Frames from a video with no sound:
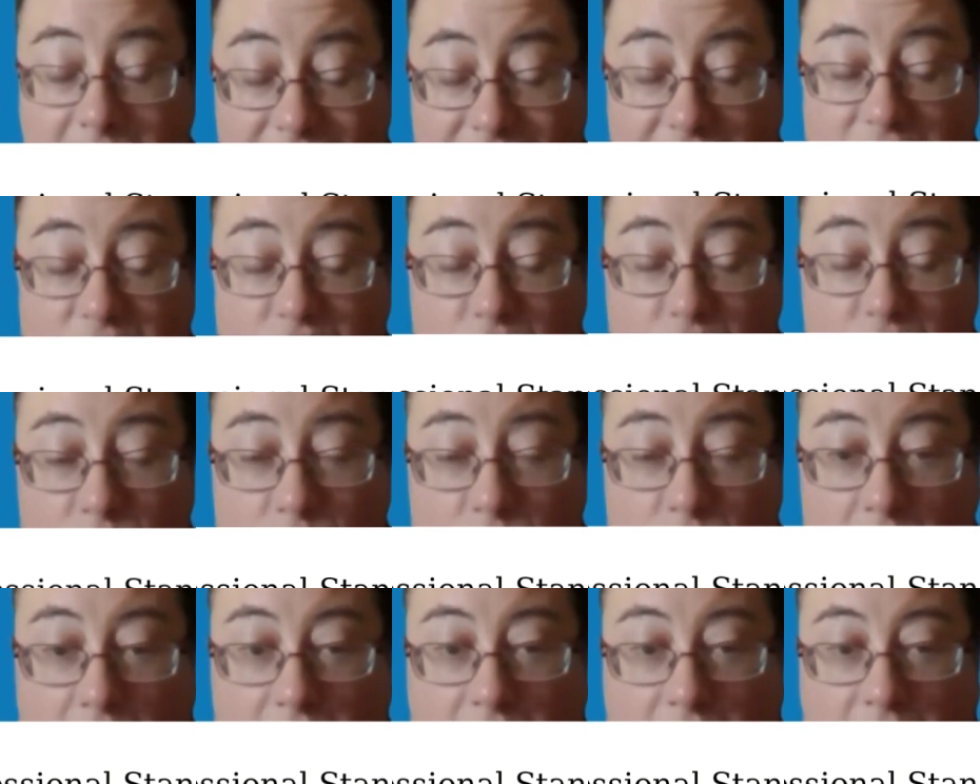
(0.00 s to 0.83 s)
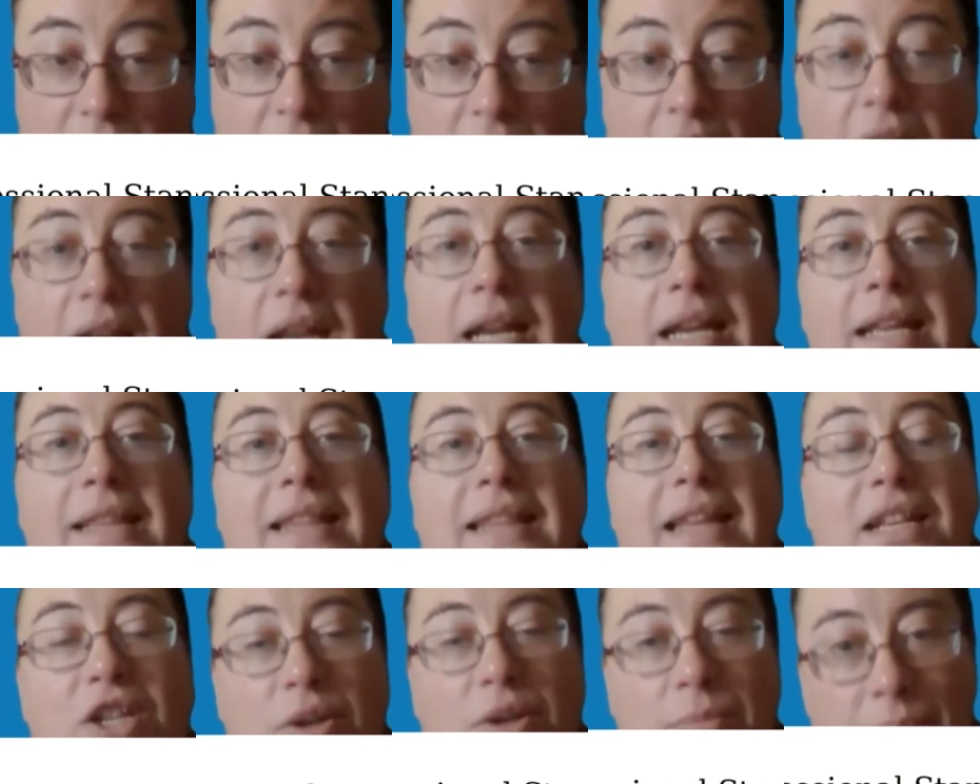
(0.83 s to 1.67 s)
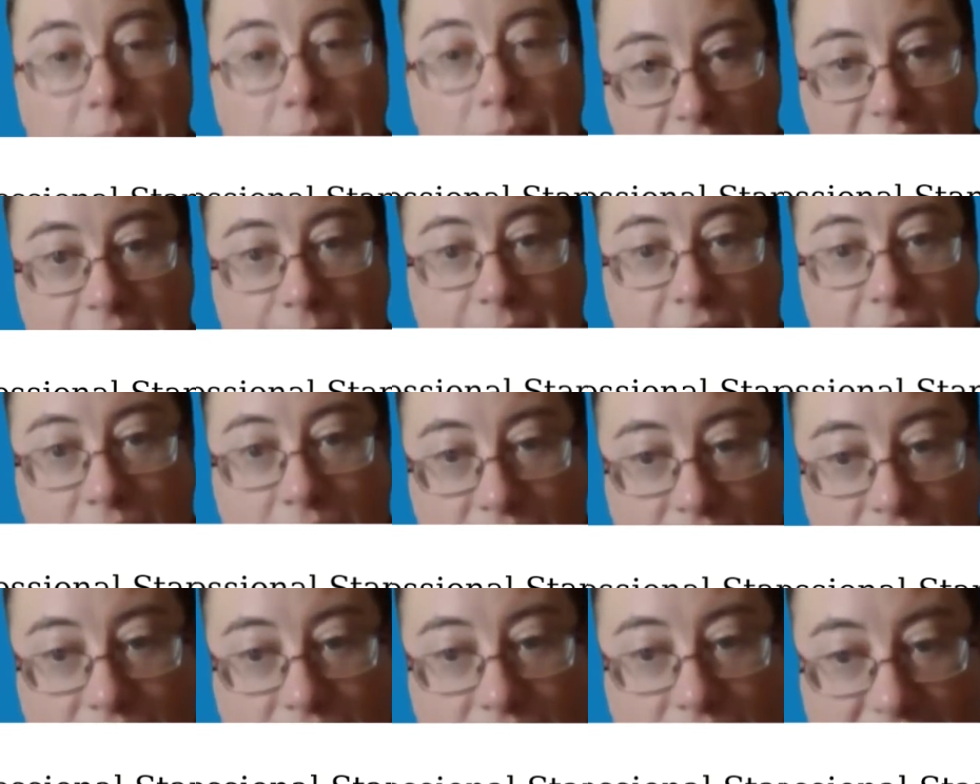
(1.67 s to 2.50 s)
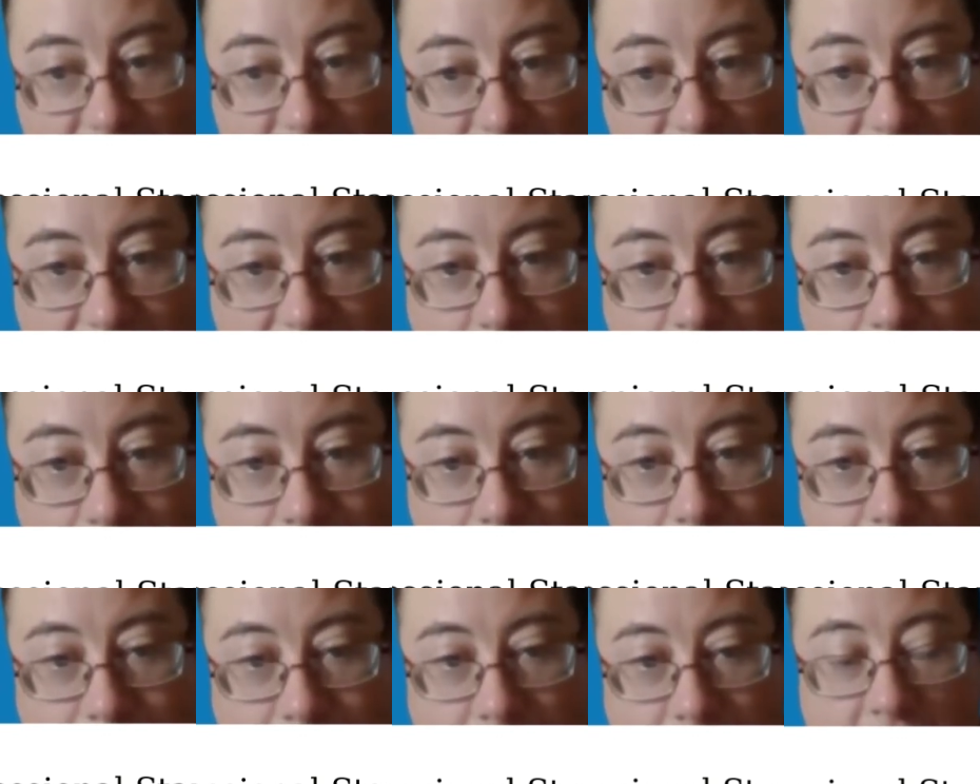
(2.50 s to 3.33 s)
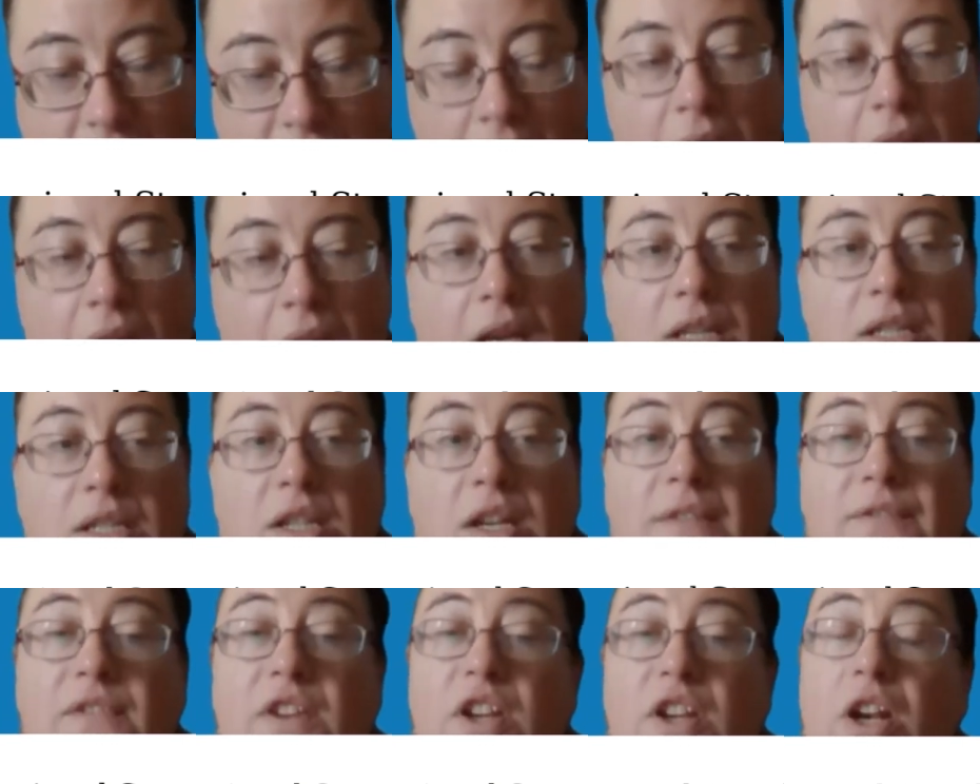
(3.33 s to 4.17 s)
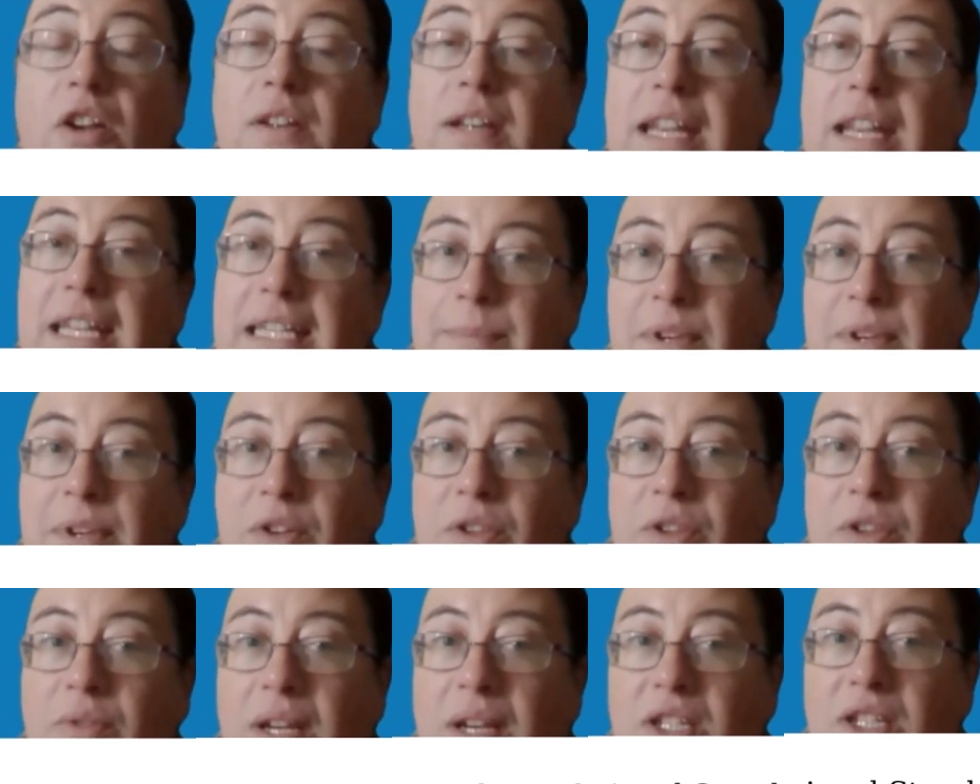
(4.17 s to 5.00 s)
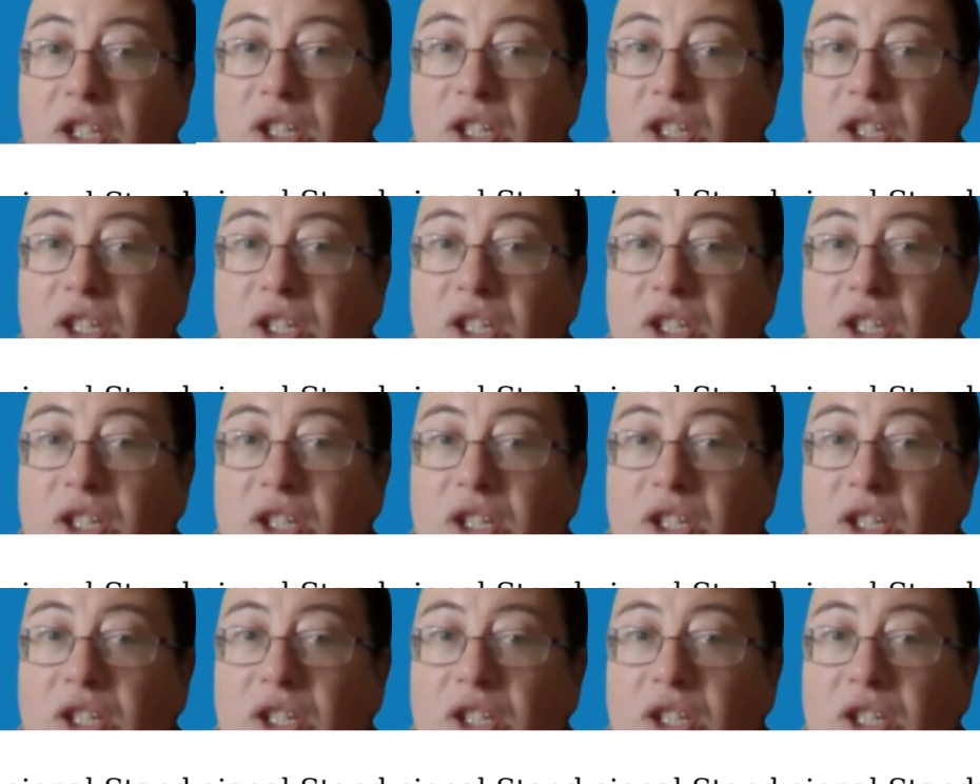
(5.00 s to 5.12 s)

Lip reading: professional work, then you must be on the register. So if you don't need to be on the